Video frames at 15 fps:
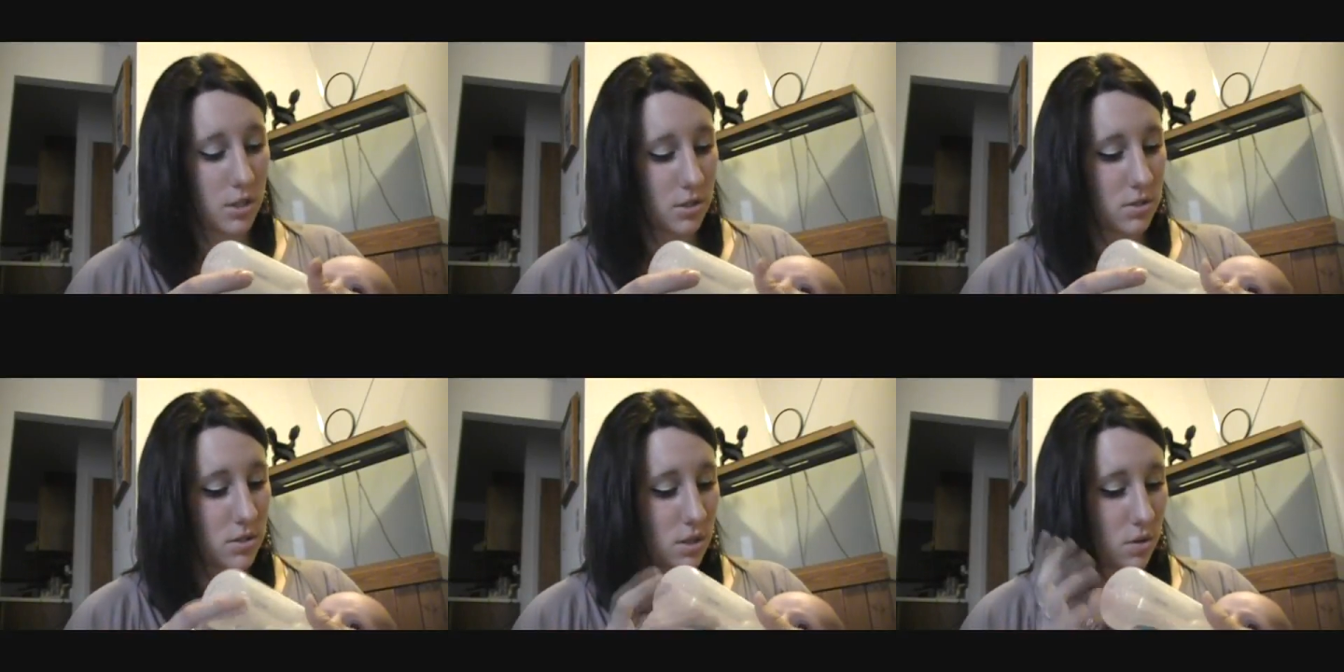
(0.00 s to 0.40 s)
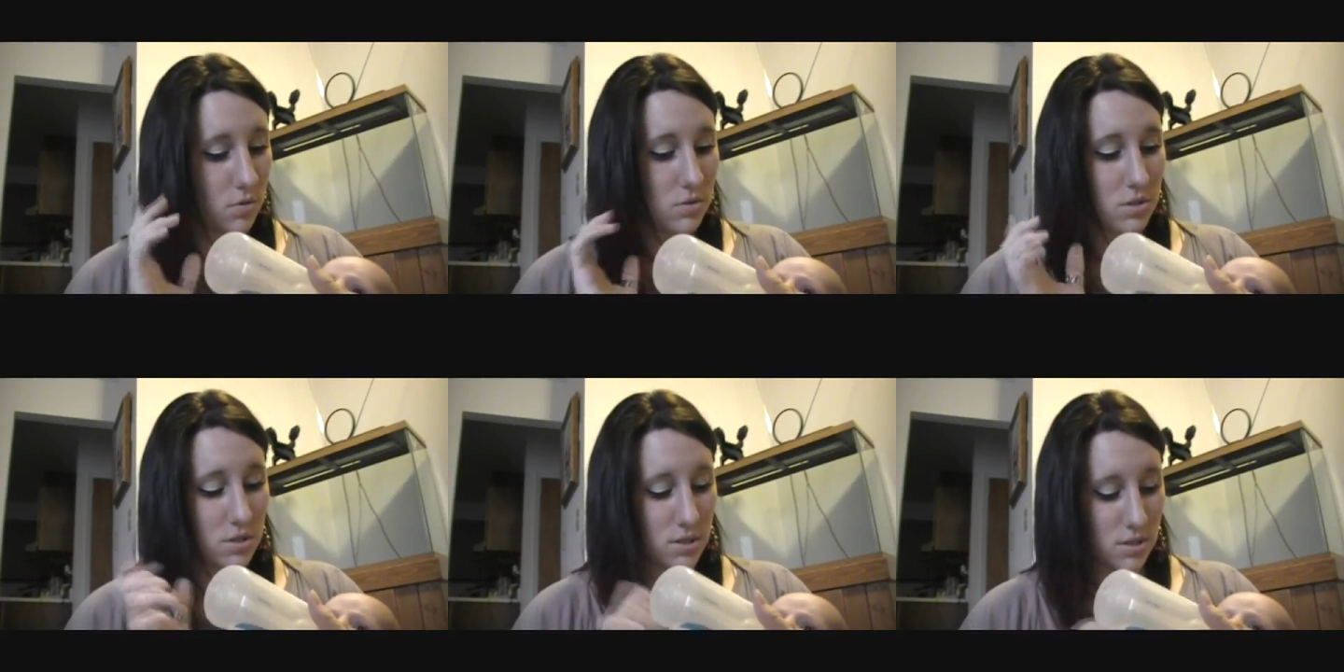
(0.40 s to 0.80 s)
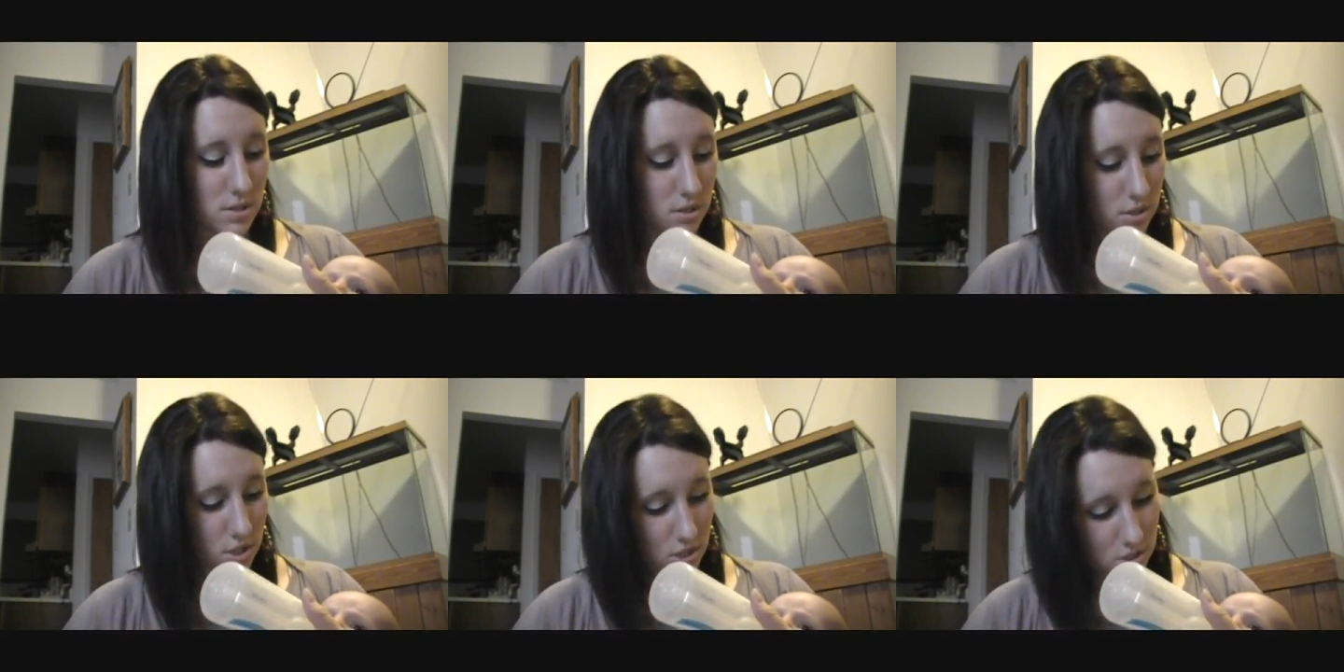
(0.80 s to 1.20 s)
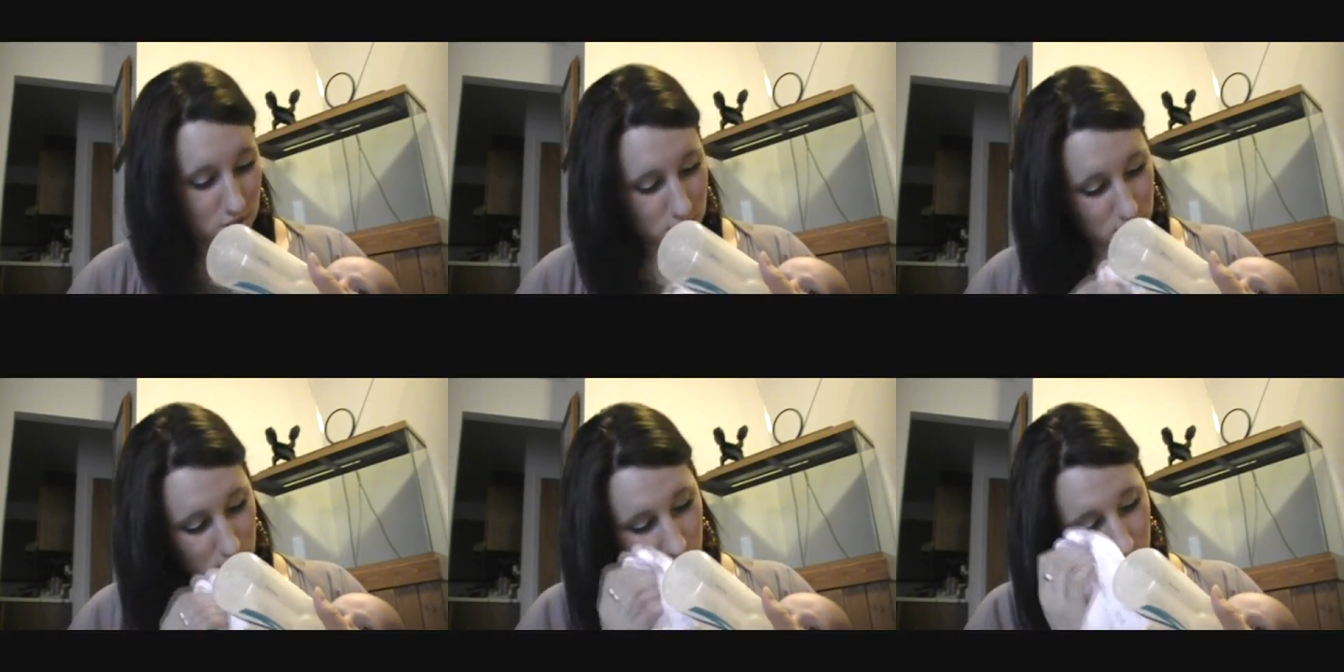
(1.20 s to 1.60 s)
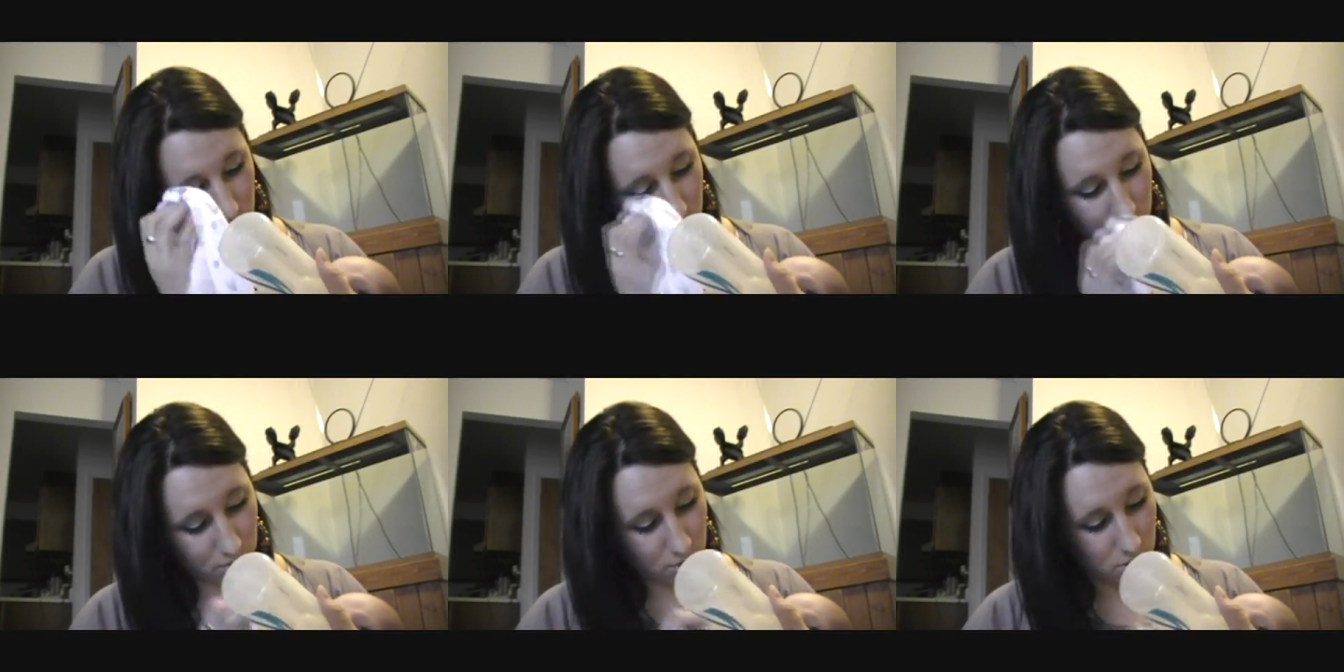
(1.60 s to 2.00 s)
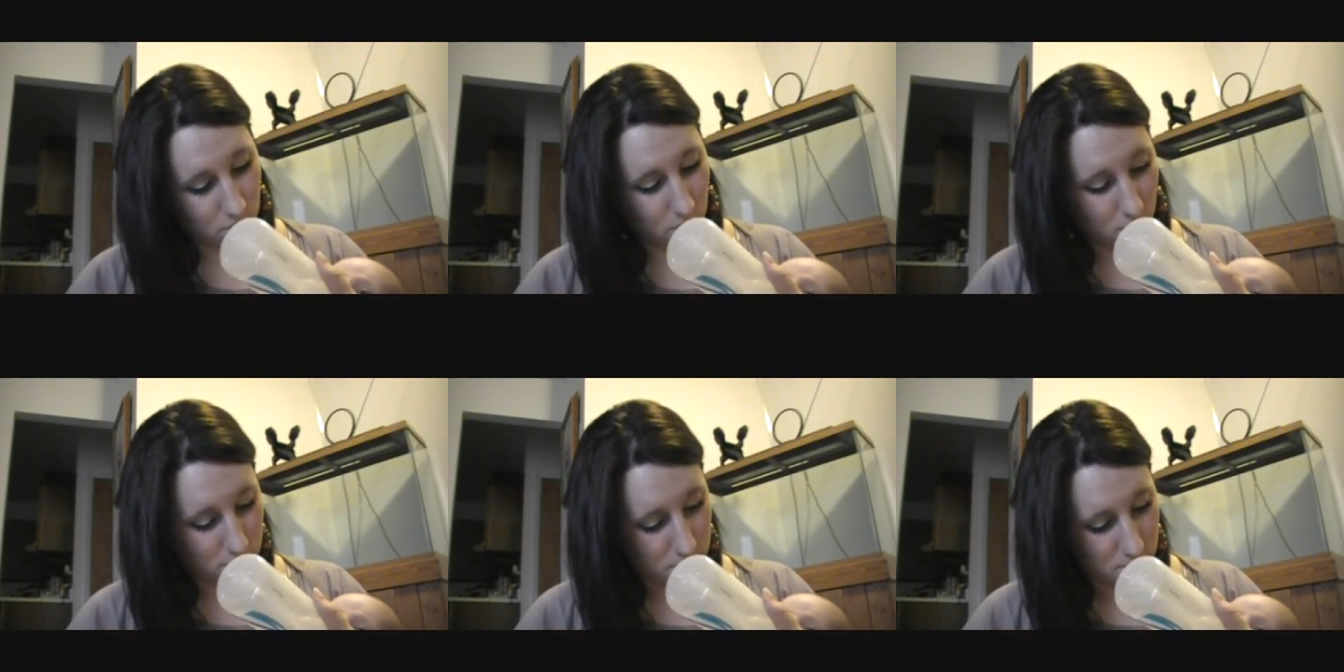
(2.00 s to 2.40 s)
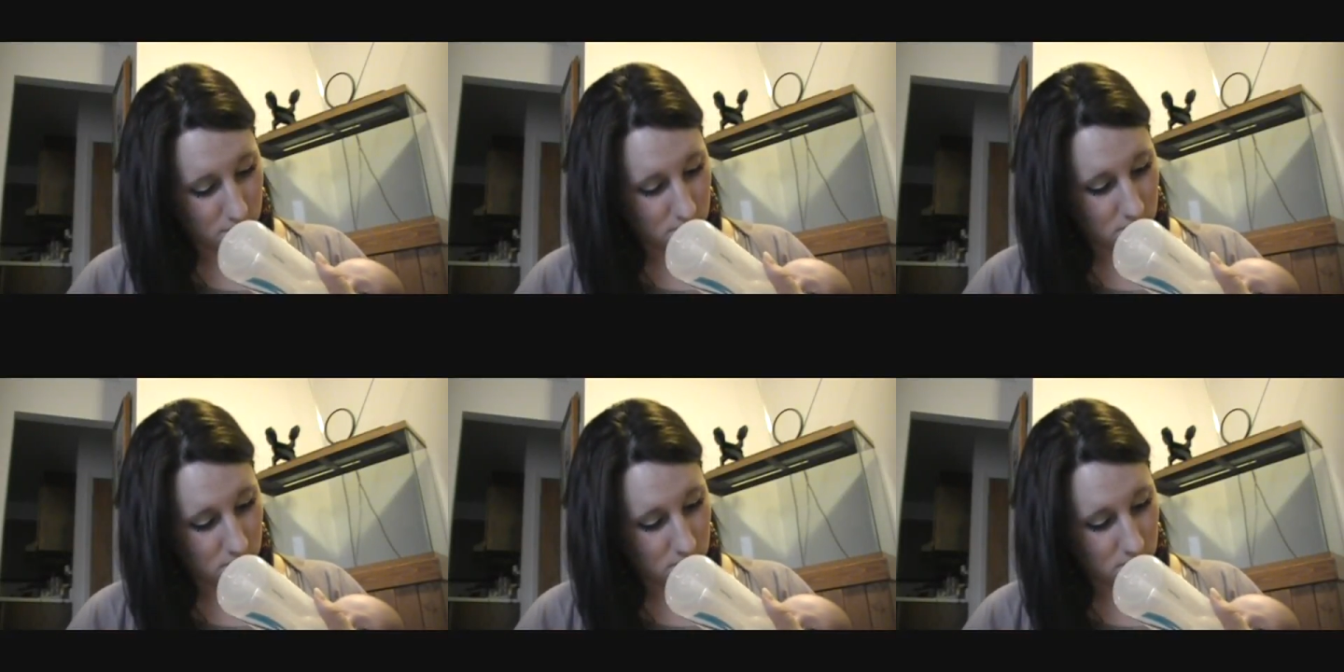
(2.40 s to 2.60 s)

So just a suggestion out there for other moms.